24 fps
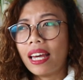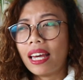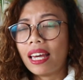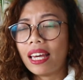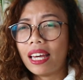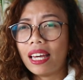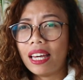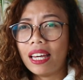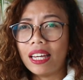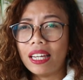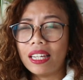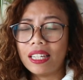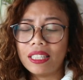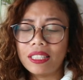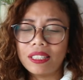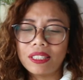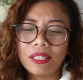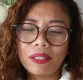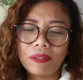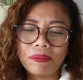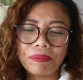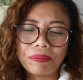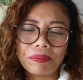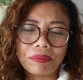
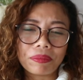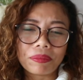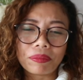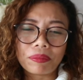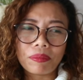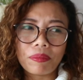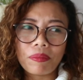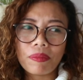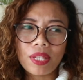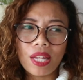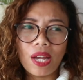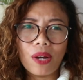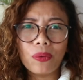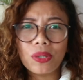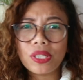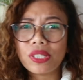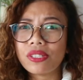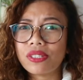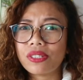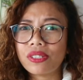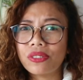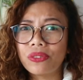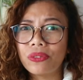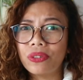And I
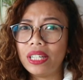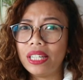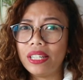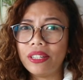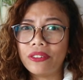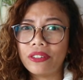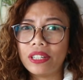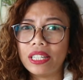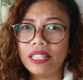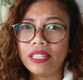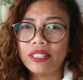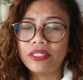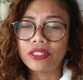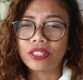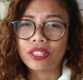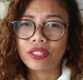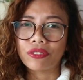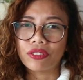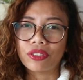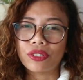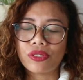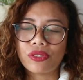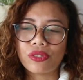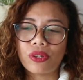was really, really
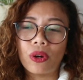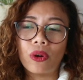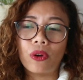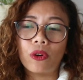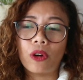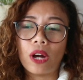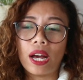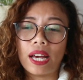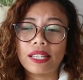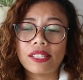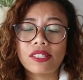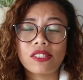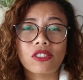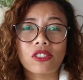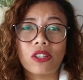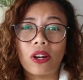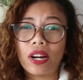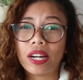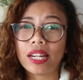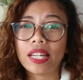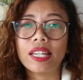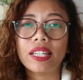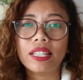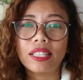nervous. So I
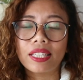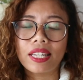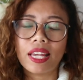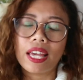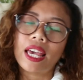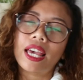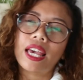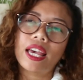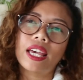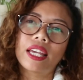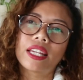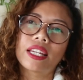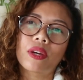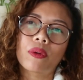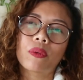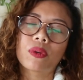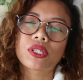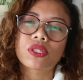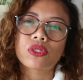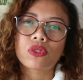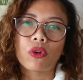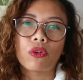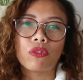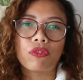started and I
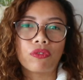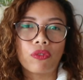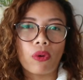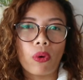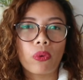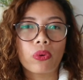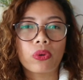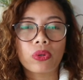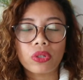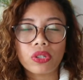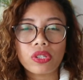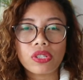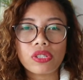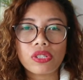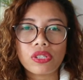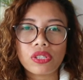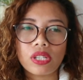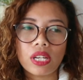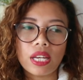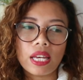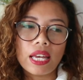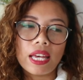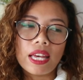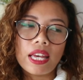was so
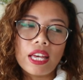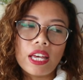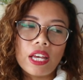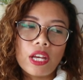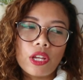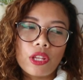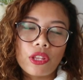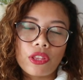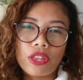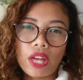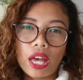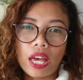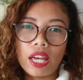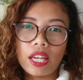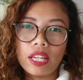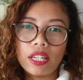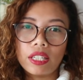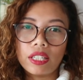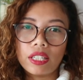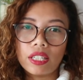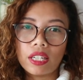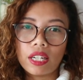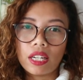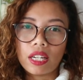focused.
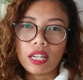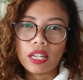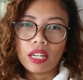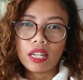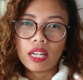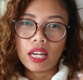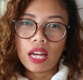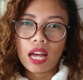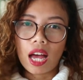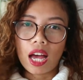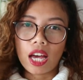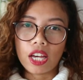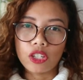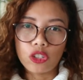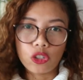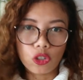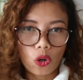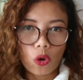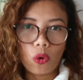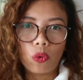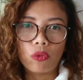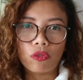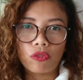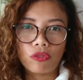Then I
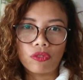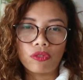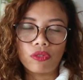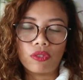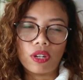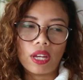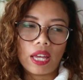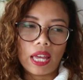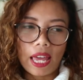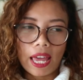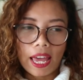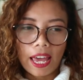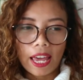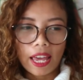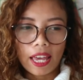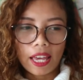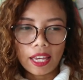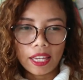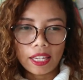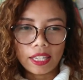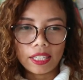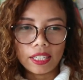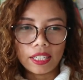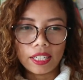drove
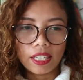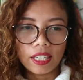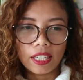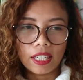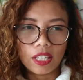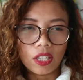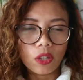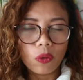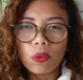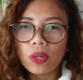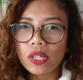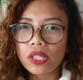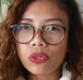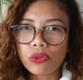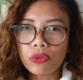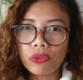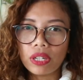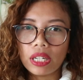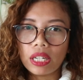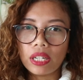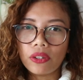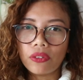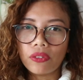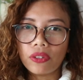and it was
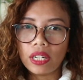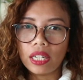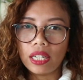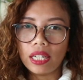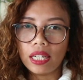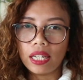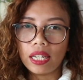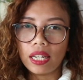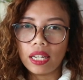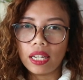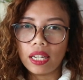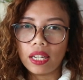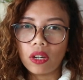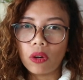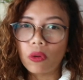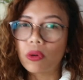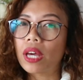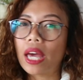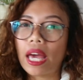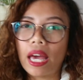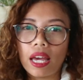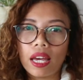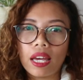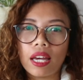really, really
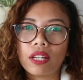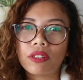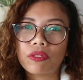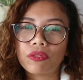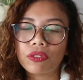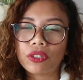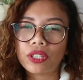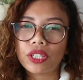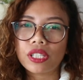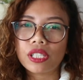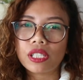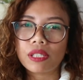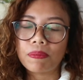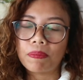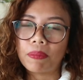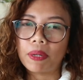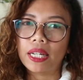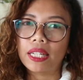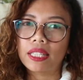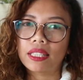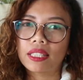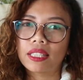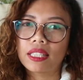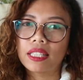okay at first,
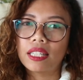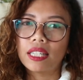but